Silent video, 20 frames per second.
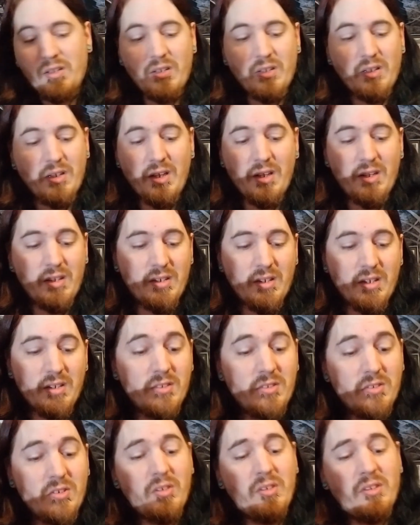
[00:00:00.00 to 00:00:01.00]
and
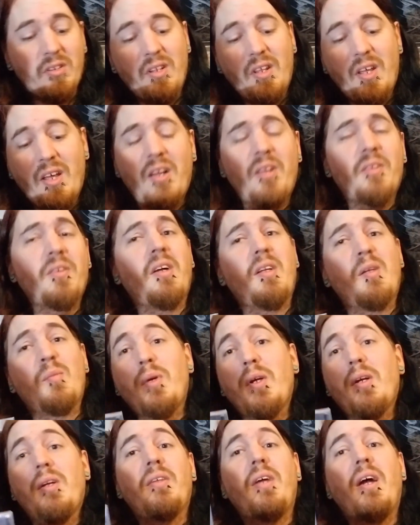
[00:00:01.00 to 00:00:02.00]
certainly the hell not
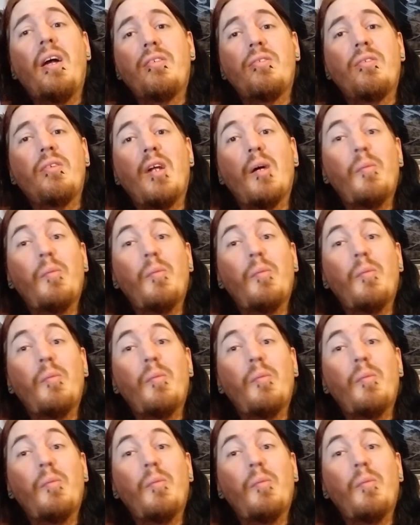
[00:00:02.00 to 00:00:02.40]
Impaled Nazarene.